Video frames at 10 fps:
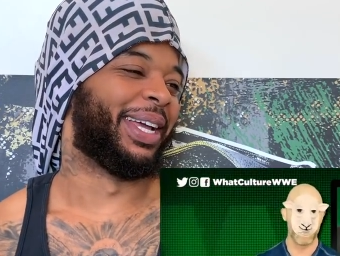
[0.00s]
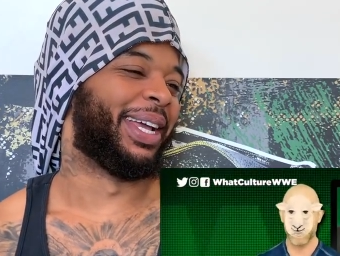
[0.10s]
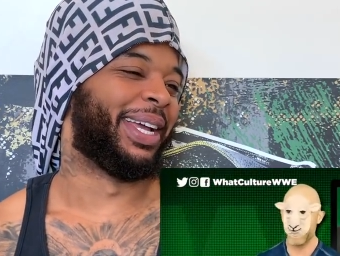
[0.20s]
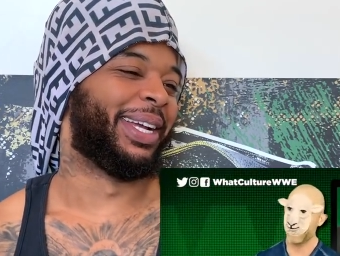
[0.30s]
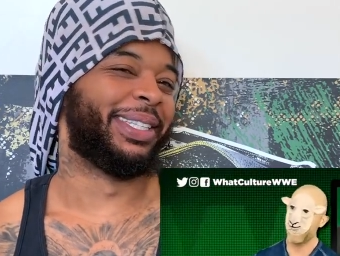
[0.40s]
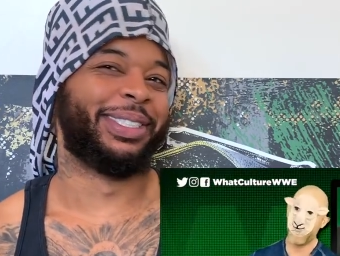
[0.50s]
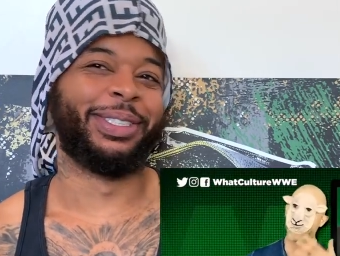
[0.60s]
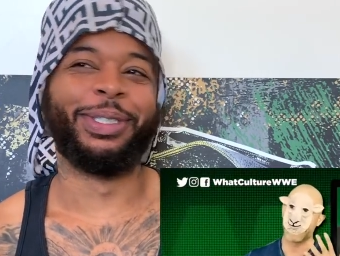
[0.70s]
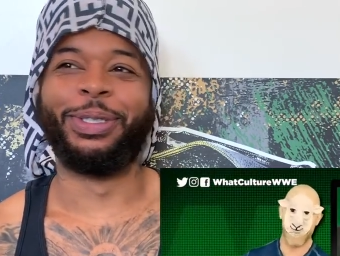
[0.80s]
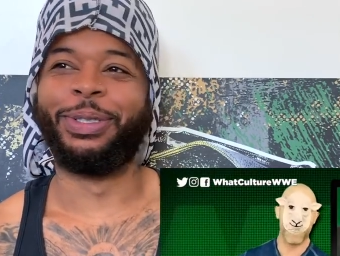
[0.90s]
Speaker 1: Hey, this
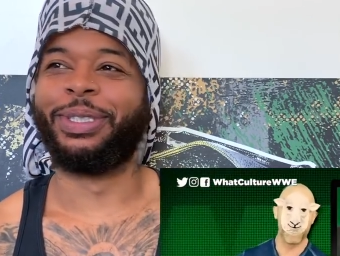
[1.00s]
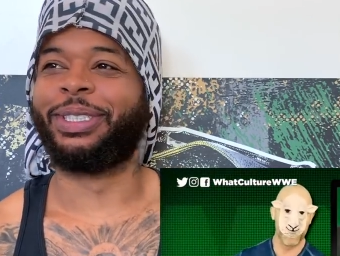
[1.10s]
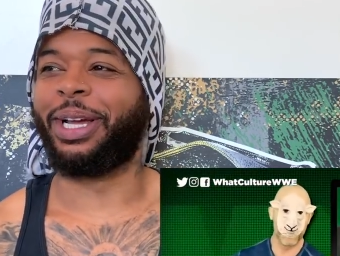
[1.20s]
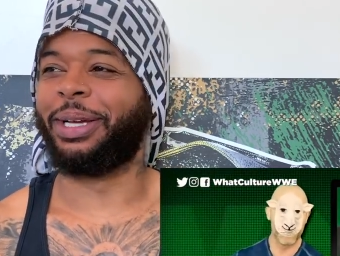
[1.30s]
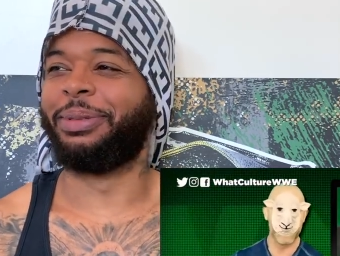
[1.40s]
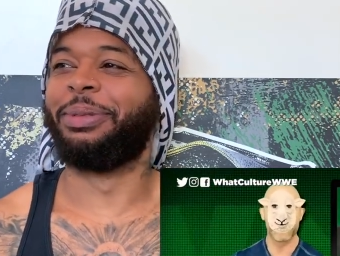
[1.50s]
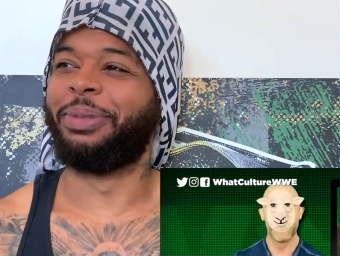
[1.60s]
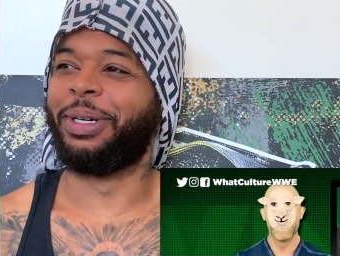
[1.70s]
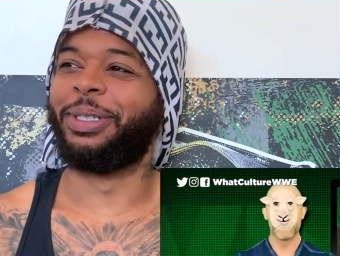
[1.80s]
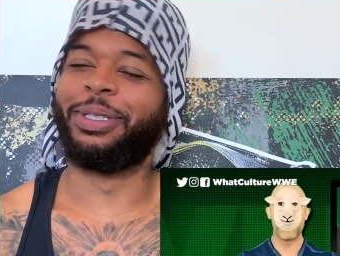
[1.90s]
dude, Simon,
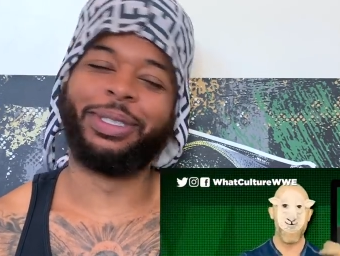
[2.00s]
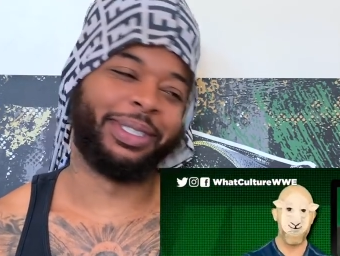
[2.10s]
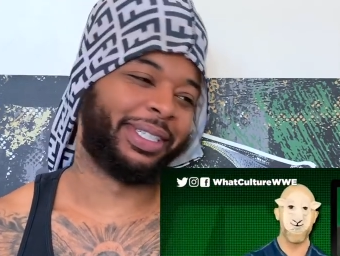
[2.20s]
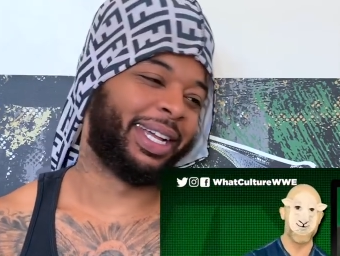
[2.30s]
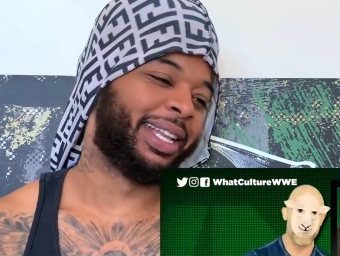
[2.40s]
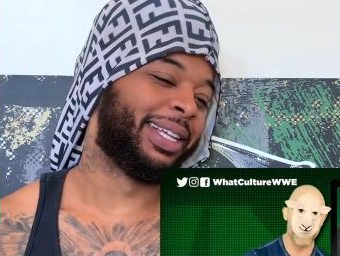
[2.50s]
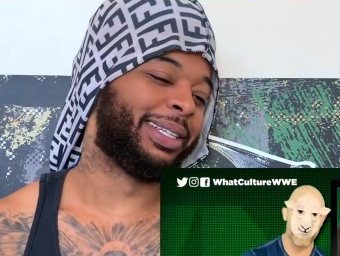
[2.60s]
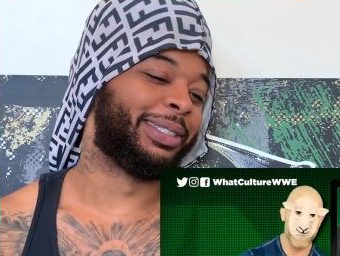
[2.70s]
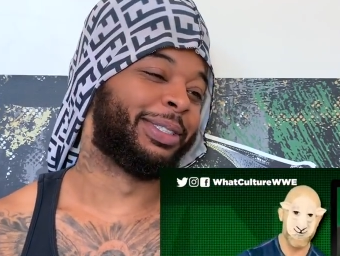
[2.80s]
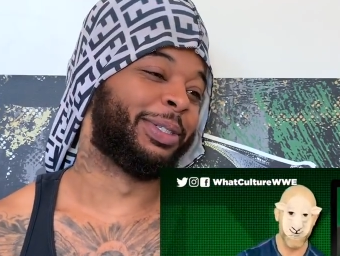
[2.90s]
bro. I love
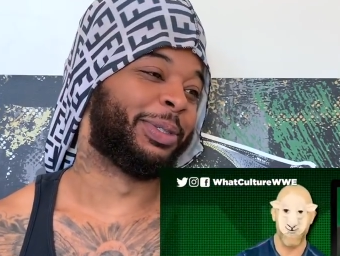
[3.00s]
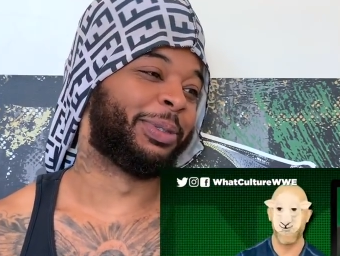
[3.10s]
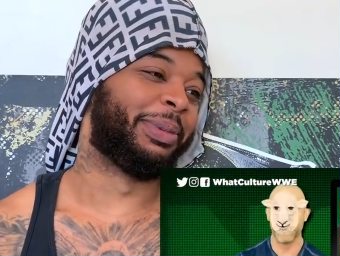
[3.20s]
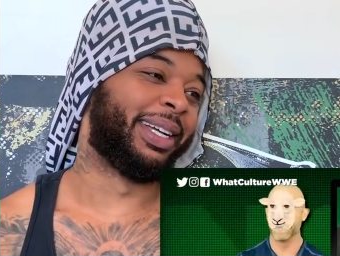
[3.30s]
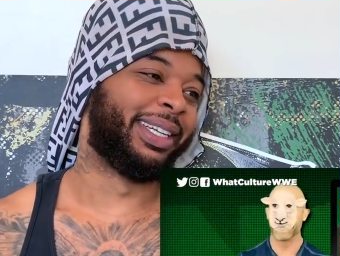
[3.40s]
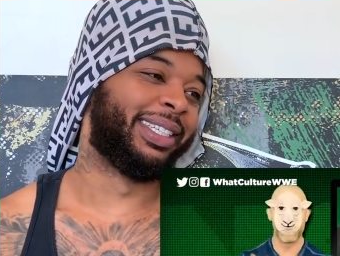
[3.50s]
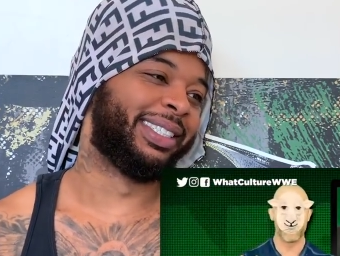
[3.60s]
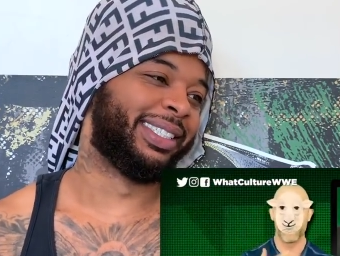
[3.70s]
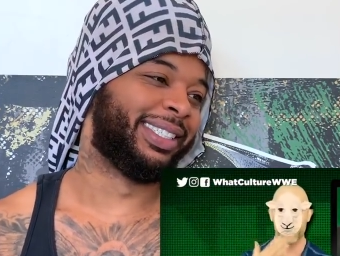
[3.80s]
this dude, man. With